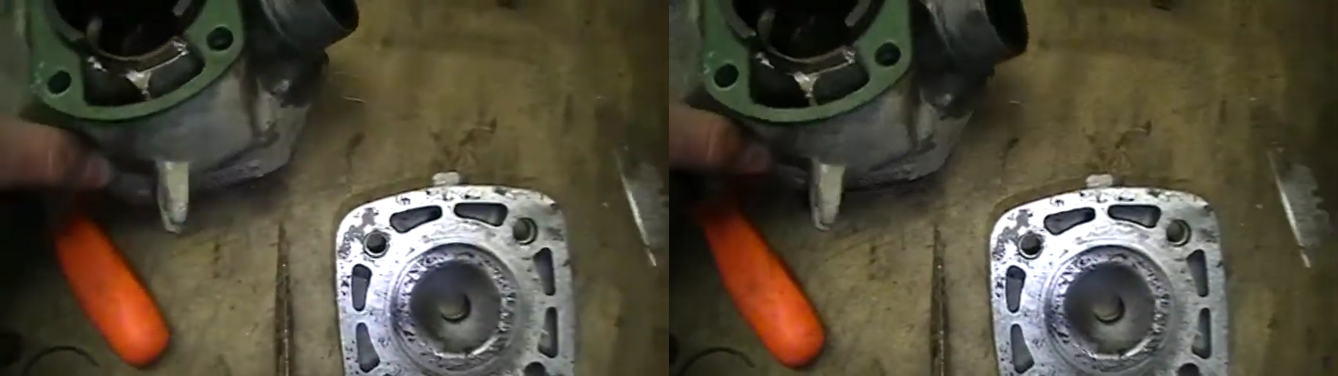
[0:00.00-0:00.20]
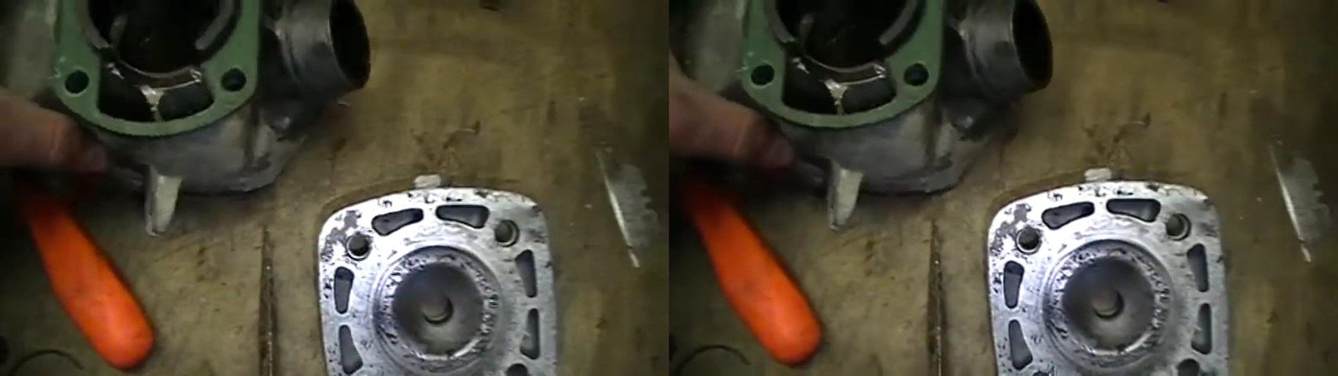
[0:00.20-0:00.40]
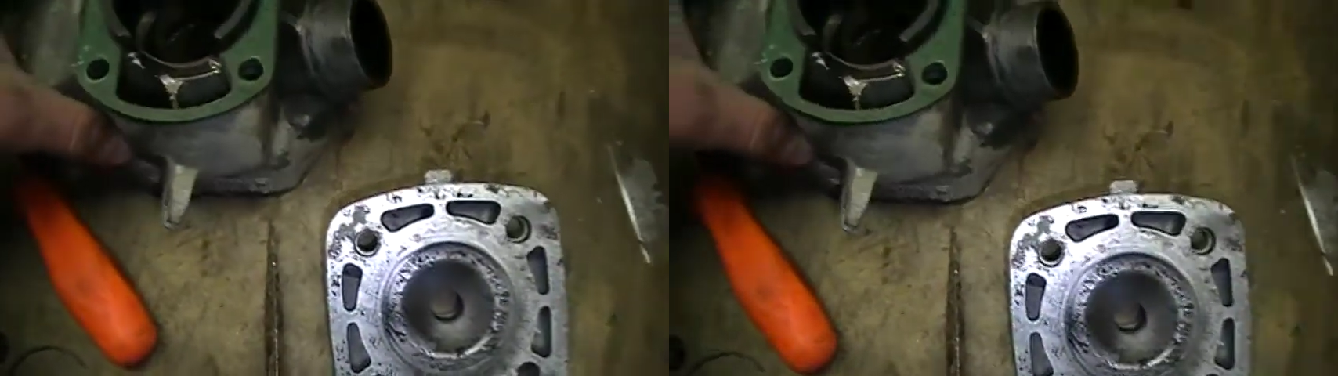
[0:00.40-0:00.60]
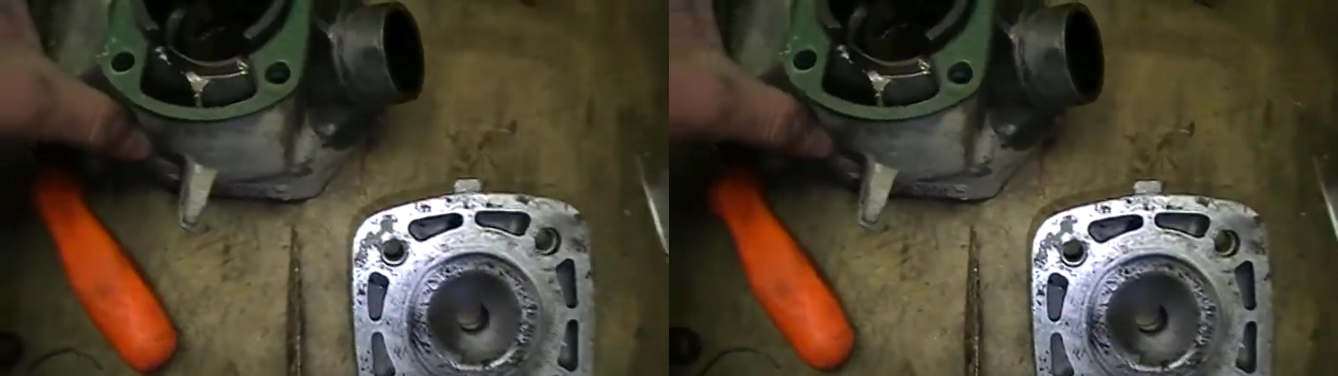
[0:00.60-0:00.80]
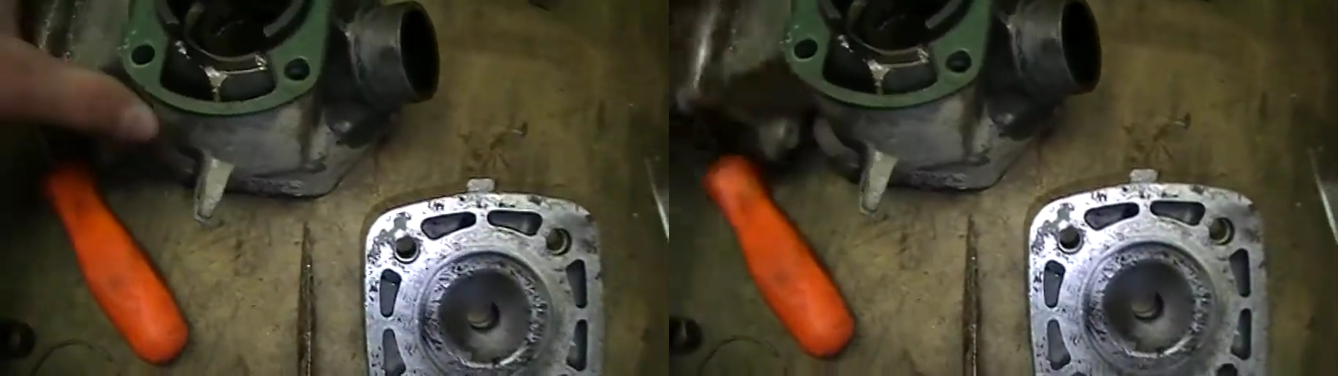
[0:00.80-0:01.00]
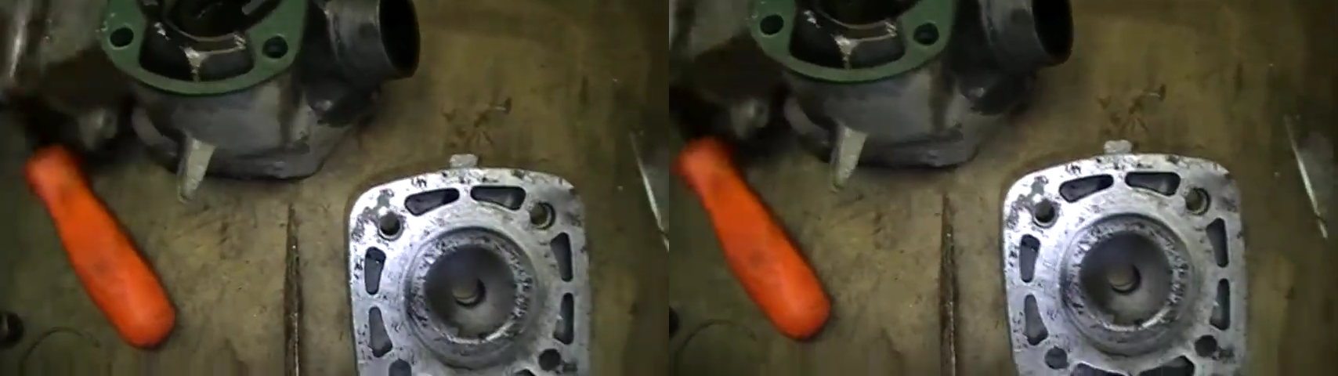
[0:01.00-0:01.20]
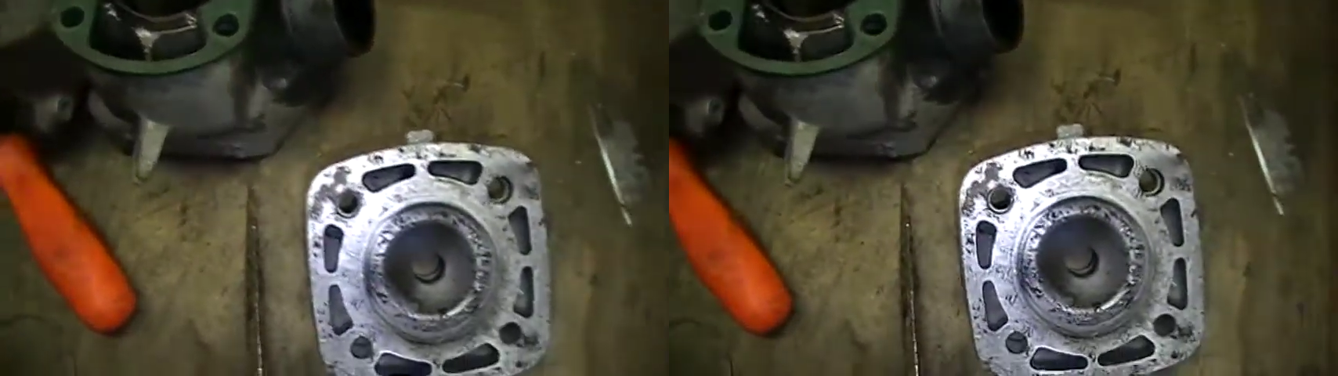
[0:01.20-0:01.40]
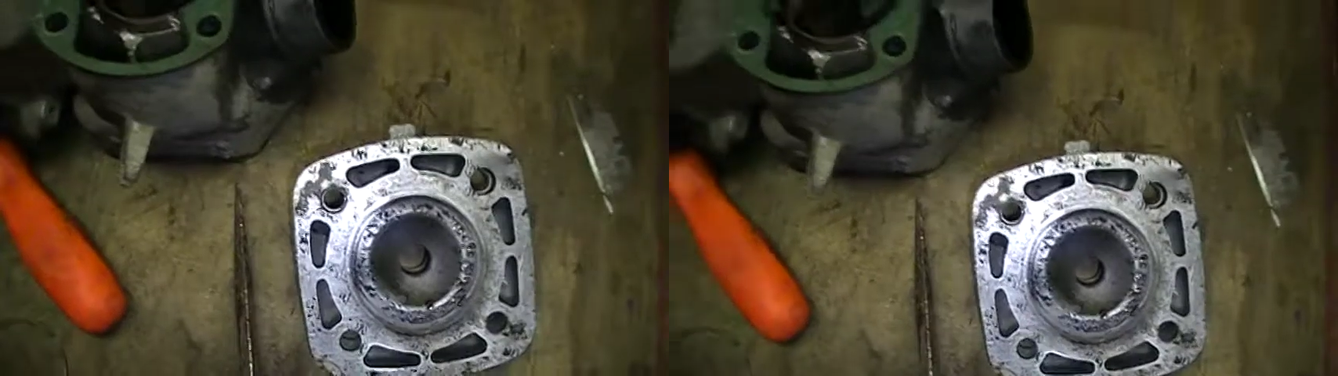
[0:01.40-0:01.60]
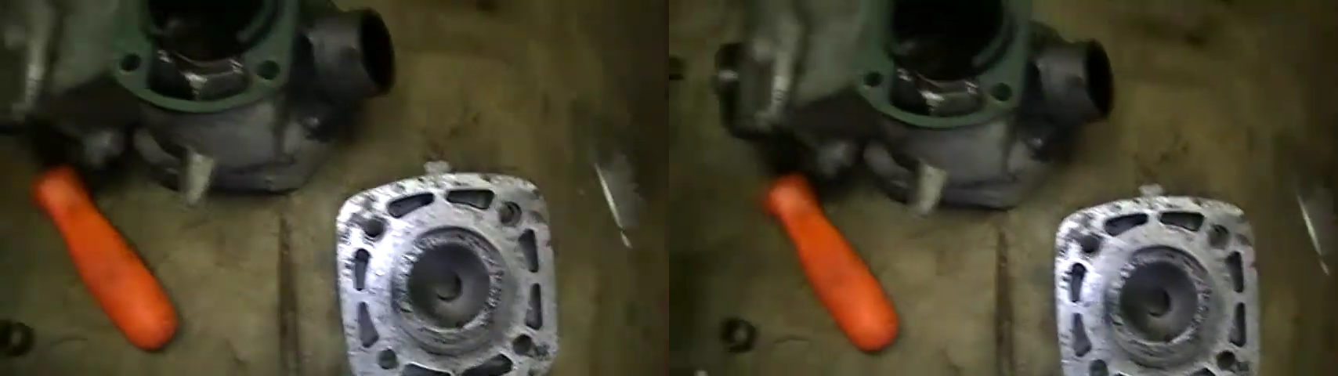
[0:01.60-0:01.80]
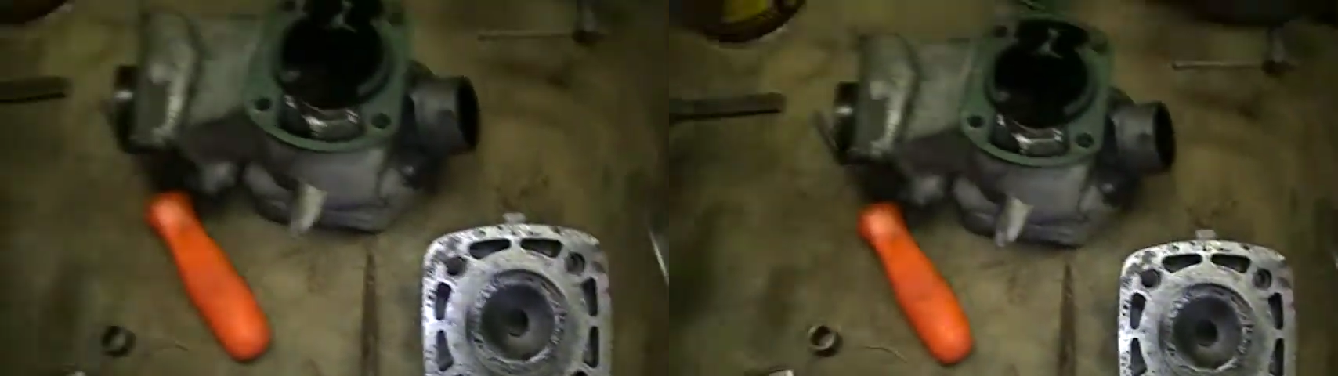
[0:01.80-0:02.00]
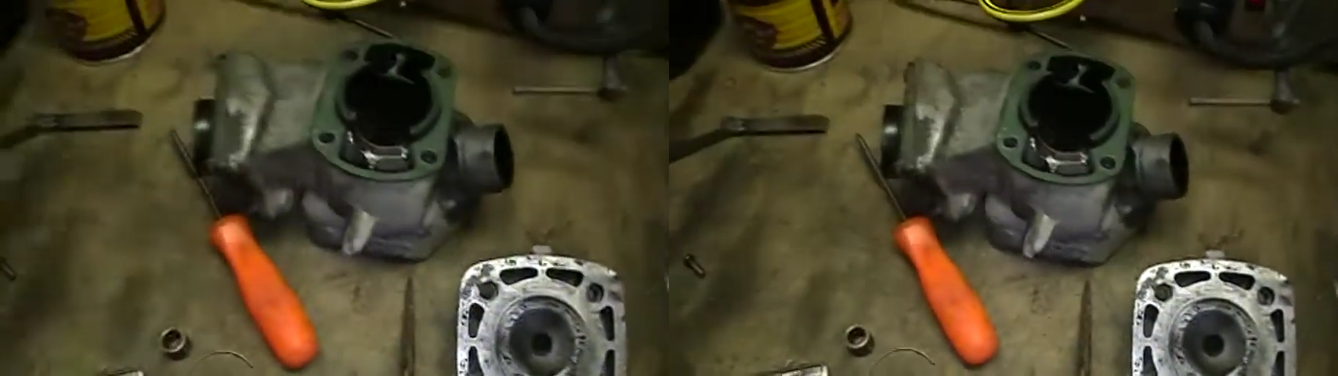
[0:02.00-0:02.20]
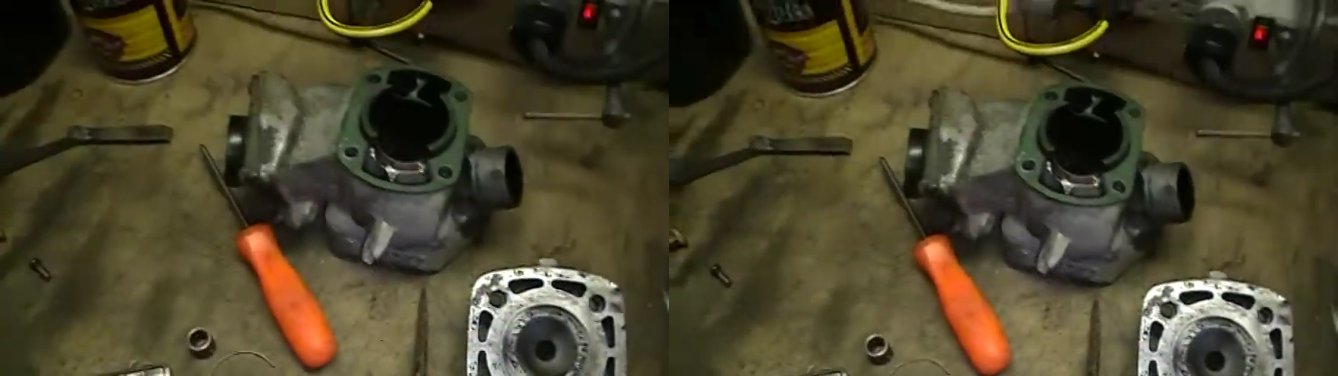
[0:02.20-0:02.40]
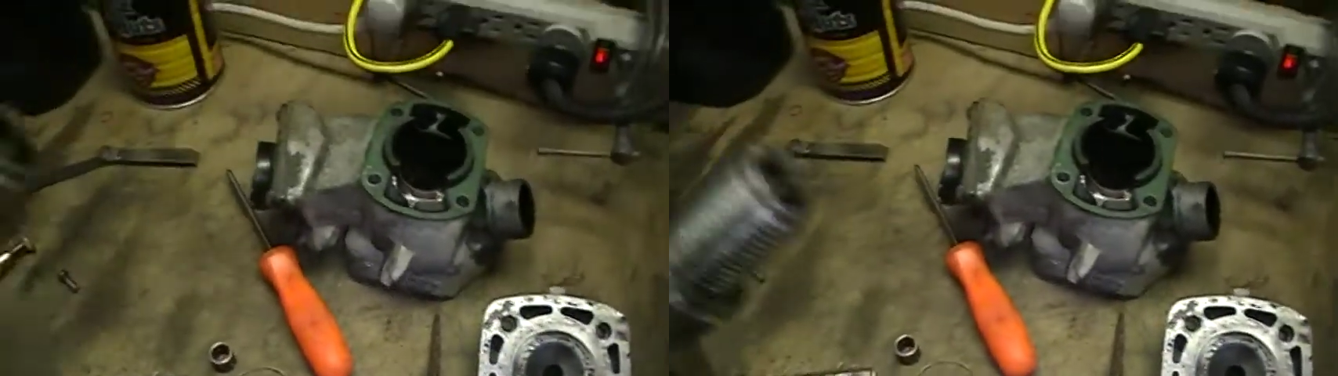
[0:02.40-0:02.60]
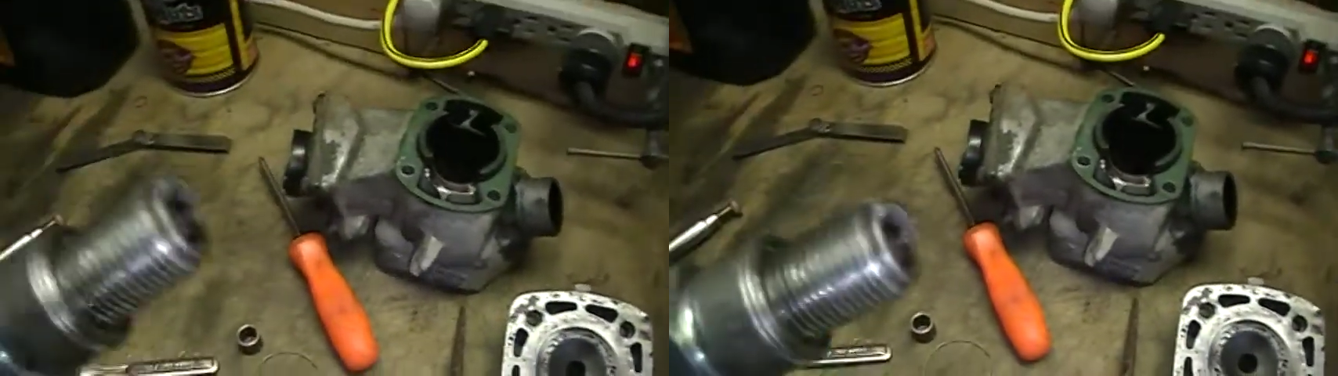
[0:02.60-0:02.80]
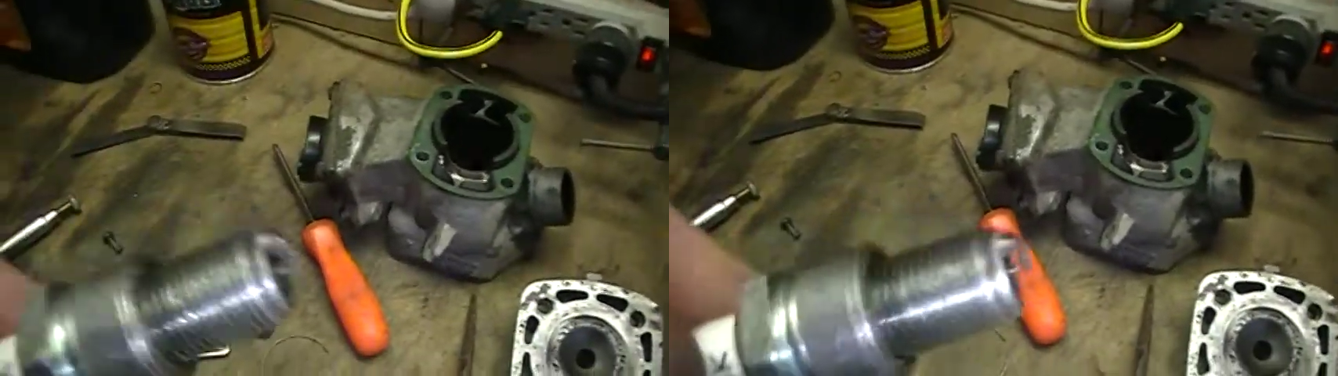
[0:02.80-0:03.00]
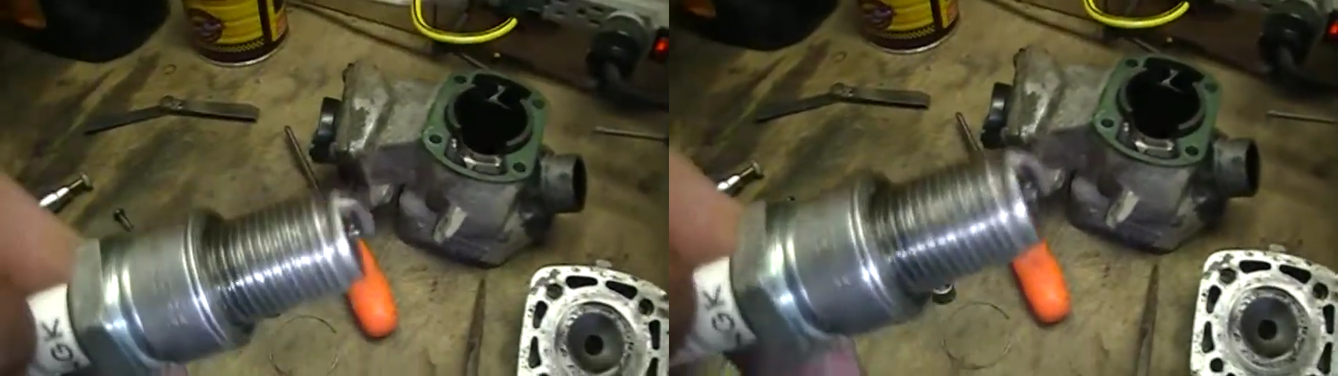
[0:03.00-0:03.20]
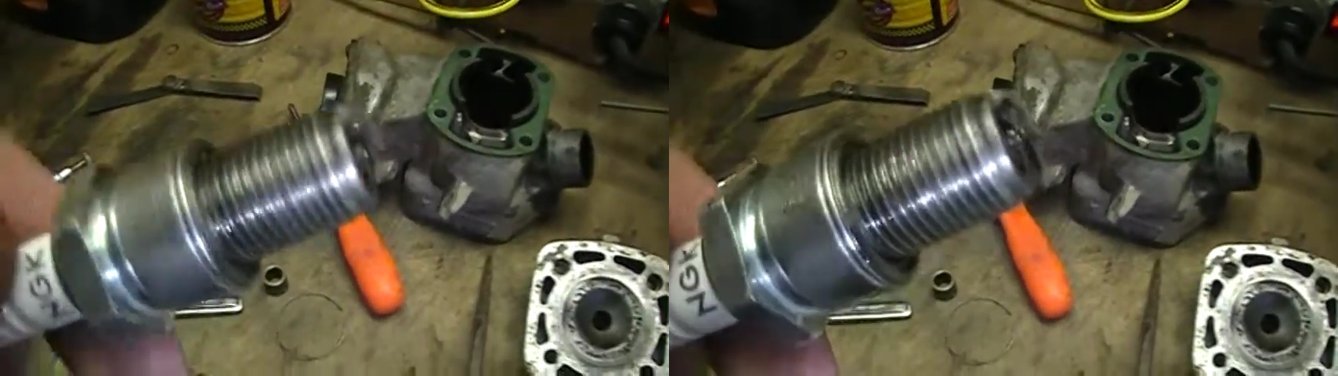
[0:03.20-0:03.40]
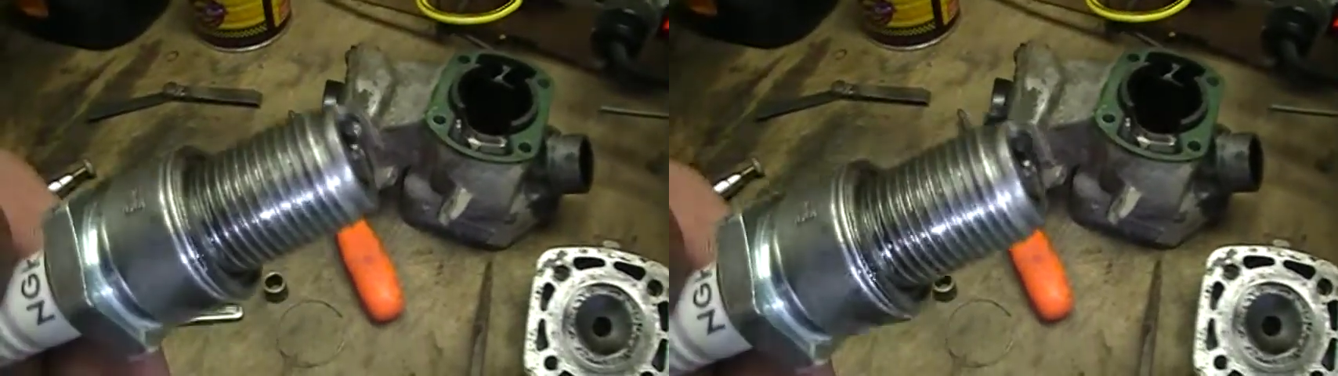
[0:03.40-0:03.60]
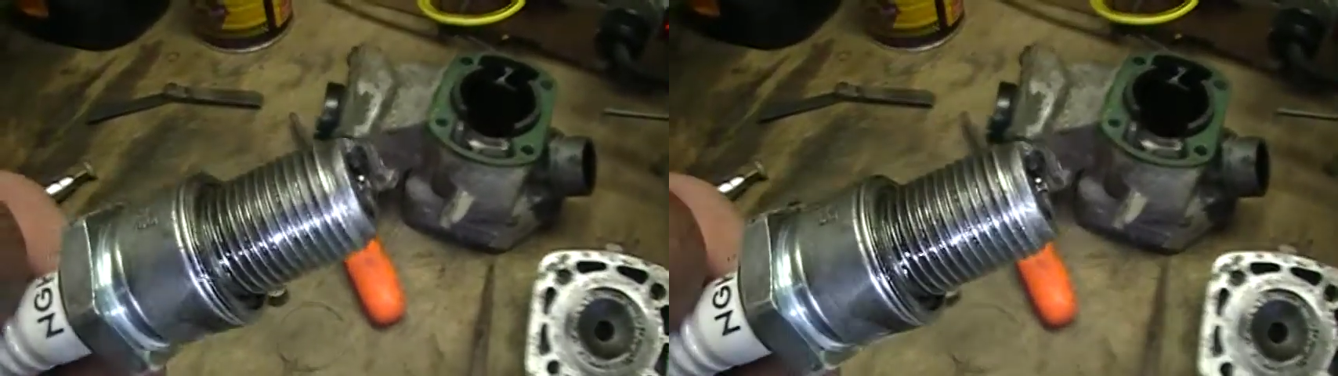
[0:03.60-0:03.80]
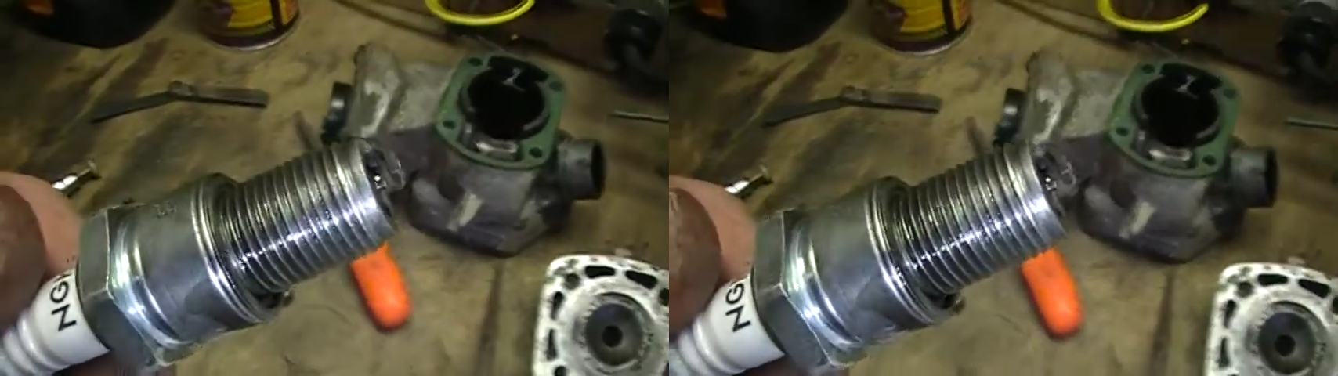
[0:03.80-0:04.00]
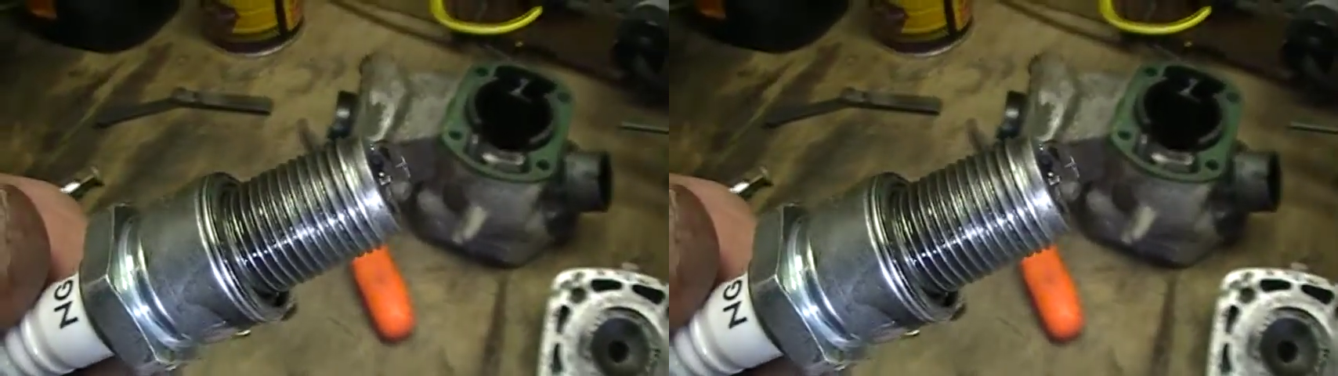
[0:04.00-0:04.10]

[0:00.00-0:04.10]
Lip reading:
No face is visible, so there are no lips to read.